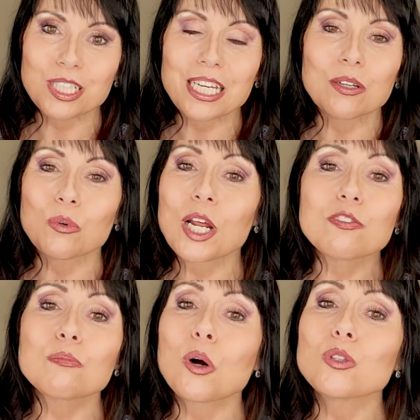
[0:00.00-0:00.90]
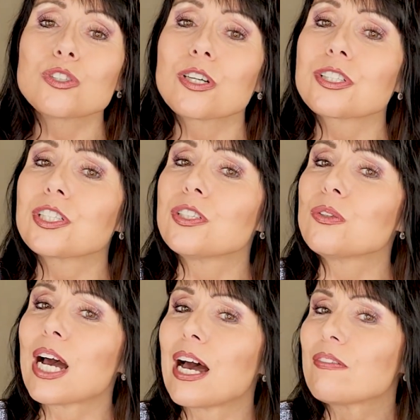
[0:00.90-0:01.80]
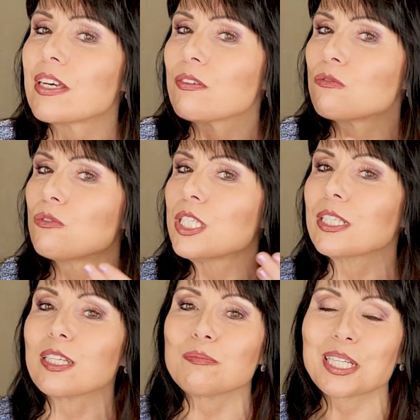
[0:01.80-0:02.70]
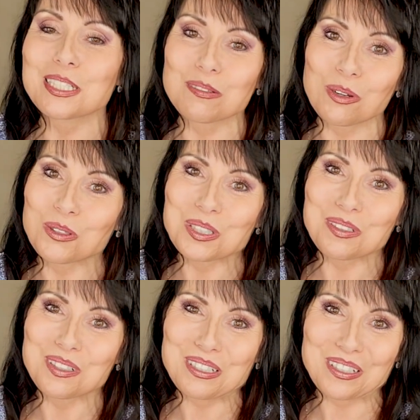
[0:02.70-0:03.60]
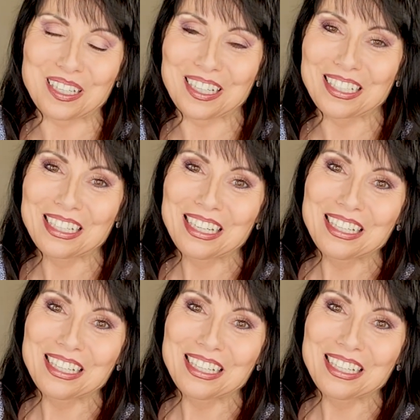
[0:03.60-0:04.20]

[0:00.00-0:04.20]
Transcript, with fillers: It, whatever bone structure you have, it really makes the most of it, okay?